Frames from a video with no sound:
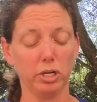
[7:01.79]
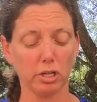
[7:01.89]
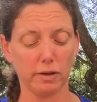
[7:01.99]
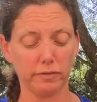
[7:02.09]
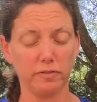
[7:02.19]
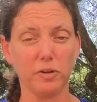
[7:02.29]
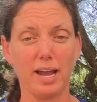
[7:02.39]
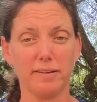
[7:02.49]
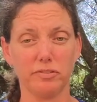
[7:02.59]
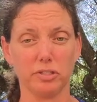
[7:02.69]
wheel off if you
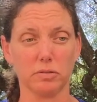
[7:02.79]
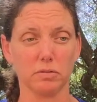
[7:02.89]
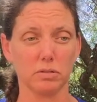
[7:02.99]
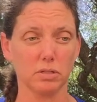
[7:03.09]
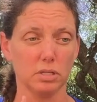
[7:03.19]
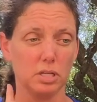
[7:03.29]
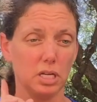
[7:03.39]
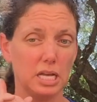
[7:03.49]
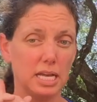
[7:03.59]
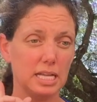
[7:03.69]
have to.
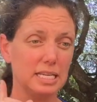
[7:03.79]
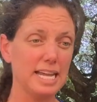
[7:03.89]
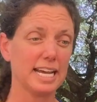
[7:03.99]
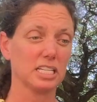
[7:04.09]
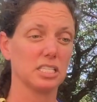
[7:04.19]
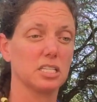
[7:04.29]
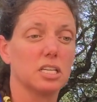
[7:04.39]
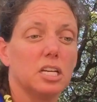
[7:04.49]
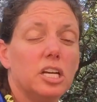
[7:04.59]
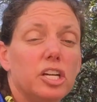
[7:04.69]
Next,
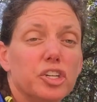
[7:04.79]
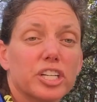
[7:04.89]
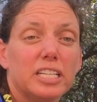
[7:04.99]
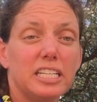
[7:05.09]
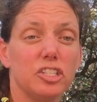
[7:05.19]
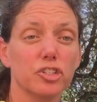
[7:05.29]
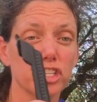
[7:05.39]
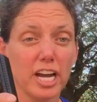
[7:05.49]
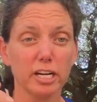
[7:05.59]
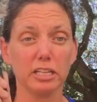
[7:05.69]
you're going to need your
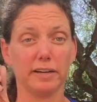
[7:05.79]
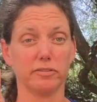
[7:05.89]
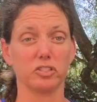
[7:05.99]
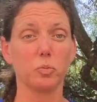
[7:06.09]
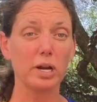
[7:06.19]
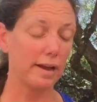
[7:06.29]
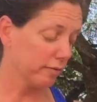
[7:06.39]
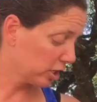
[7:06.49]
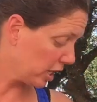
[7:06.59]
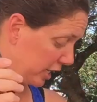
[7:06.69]
tire levers,
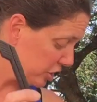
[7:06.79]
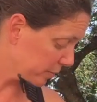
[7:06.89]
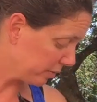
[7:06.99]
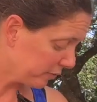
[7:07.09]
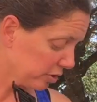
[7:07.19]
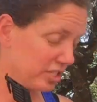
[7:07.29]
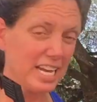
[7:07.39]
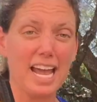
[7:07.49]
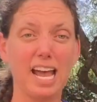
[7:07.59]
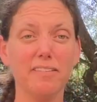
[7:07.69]
whatever kinds you prefer
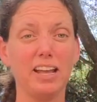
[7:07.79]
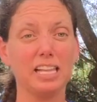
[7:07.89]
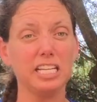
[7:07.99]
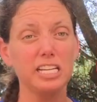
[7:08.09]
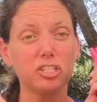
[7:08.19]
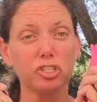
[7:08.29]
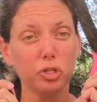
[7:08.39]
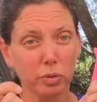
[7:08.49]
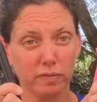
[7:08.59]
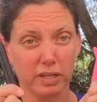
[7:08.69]
to have, at least
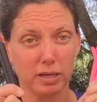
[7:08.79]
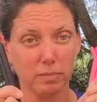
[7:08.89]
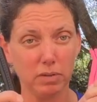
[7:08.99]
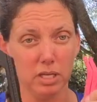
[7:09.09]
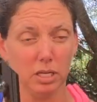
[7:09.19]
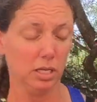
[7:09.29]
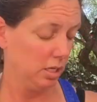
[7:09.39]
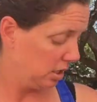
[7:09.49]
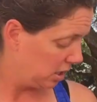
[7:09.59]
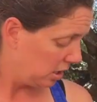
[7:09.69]
2 of them
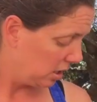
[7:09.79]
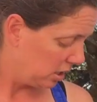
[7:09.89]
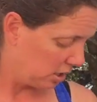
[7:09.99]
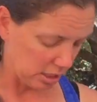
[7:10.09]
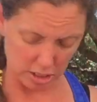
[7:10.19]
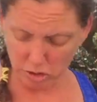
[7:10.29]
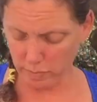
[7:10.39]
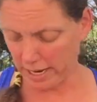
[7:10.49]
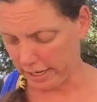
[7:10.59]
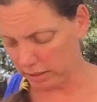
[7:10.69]
in your
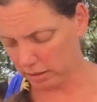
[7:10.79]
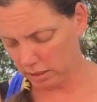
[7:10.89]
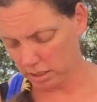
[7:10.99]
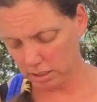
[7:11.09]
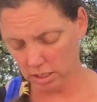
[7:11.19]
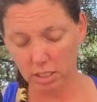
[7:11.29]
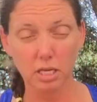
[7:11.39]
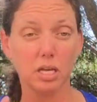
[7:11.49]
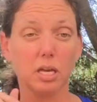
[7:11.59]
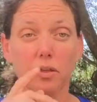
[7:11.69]
bag.
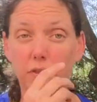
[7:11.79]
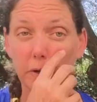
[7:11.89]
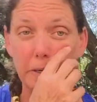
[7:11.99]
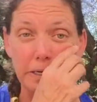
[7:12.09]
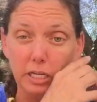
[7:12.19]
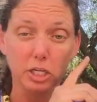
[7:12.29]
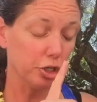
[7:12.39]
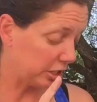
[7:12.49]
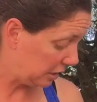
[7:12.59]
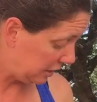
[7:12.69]
Third,
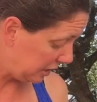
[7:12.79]
you're going to